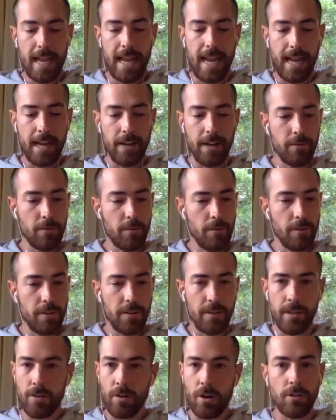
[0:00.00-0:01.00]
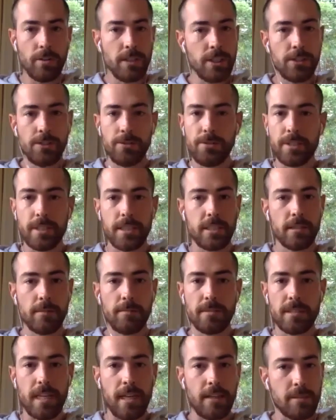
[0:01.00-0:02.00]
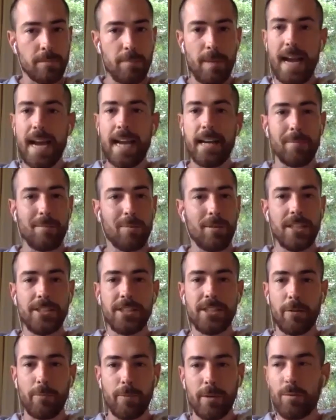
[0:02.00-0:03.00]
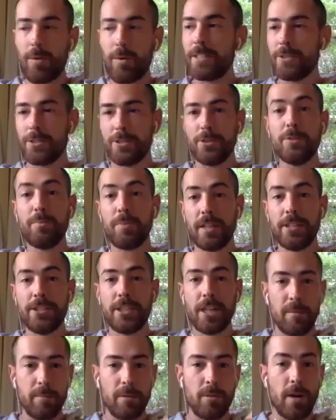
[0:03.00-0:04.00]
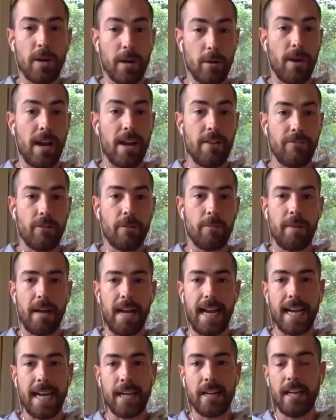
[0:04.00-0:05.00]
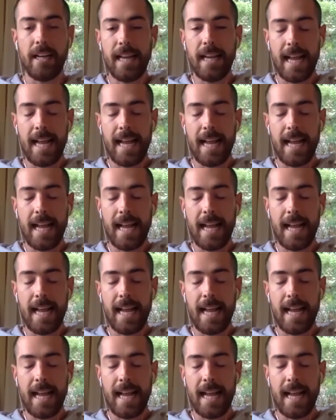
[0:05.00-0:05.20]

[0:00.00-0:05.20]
And there are only two systems there. It's pain and pleasure. We run to pleasure and we run away from pain.